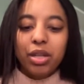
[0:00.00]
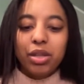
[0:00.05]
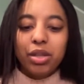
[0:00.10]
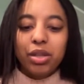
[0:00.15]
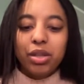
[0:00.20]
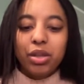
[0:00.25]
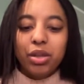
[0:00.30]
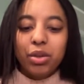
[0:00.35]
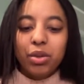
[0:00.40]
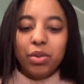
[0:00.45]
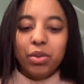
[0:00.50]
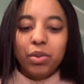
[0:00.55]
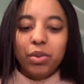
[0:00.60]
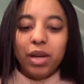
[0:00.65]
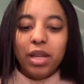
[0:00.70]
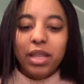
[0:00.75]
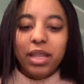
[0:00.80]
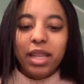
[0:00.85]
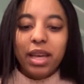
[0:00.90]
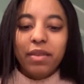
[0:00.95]

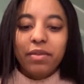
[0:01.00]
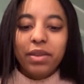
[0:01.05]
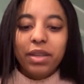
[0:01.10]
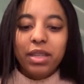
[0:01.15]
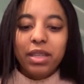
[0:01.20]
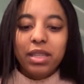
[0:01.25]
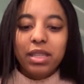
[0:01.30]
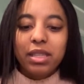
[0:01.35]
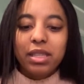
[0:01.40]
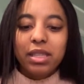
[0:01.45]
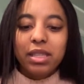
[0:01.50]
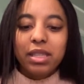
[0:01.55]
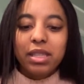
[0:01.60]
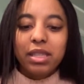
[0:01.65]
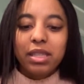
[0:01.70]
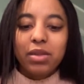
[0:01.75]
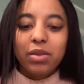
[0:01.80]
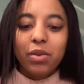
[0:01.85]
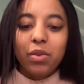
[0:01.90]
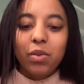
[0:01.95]
211. This
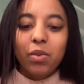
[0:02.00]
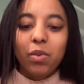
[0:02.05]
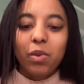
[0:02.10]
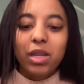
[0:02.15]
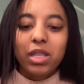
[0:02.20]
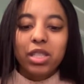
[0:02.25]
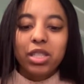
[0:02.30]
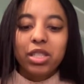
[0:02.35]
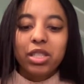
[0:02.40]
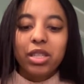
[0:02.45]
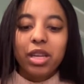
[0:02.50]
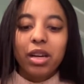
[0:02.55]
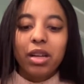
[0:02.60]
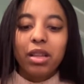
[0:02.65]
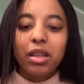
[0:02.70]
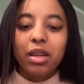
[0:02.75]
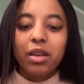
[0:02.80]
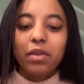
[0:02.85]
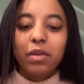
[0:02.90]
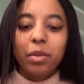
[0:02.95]
is One Shell
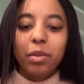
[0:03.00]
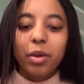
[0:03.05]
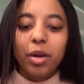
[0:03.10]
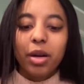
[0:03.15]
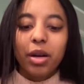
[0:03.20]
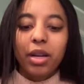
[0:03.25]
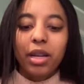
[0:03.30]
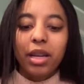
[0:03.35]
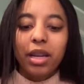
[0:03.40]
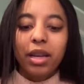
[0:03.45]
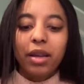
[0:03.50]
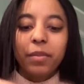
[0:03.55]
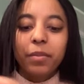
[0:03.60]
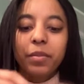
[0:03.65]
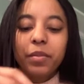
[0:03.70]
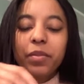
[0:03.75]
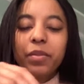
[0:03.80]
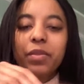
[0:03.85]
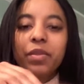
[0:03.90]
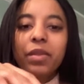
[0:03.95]
of a Party.
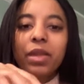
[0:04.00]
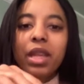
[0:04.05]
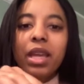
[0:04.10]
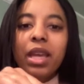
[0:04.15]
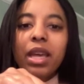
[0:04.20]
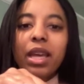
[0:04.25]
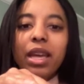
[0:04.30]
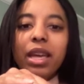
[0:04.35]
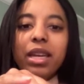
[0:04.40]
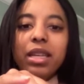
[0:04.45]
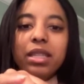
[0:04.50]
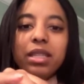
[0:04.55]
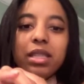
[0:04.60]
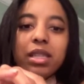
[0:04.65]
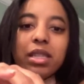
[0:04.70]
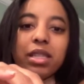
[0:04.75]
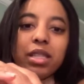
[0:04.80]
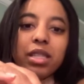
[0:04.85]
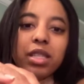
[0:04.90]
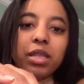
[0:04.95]
It's
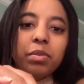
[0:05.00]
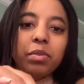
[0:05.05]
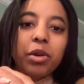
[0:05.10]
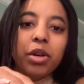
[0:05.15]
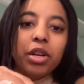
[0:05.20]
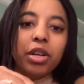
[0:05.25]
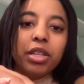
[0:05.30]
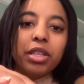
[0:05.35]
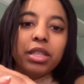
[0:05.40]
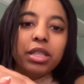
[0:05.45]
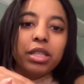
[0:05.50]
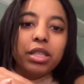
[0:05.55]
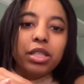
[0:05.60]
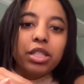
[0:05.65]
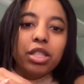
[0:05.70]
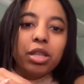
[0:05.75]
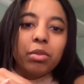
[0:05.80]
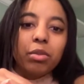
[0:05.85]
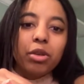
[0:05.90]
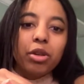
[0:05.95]
a sparkly
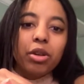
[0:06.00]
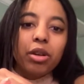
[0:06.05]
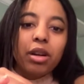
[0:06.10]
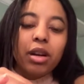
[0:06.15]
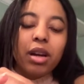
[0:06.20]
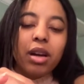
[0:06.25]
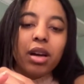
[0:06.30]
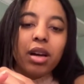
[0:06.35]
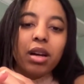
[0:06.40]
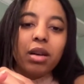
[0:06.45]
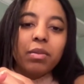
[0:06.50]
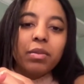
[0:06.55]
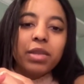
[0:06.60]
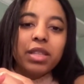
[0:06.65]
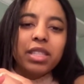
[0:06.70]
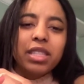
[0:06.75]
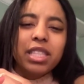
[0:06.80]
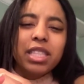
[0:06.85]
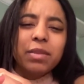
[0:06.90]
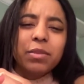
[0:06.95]
shimmer.
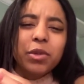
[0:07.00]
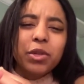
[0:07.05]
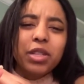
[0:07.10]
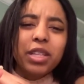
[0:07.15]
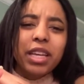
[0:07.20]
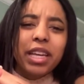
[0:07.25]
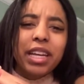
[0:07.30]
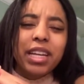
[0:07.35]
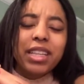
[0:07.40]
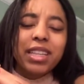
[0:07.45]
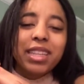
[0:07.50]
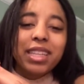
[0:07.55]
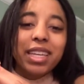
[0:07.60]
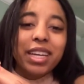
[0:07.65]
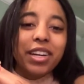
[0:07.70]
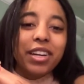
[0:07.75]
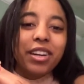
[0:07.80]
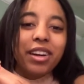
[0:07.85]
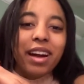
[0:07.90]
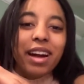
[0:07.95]
This is more like
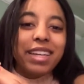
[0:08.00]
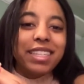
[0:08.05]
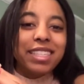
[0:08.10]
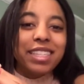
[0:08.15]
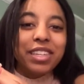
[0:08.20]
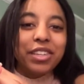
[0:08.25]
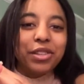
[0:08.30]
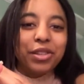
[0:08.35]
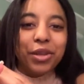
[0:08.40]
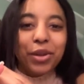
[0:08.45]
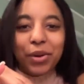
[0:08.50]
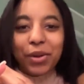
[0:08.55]
clear. I didn't know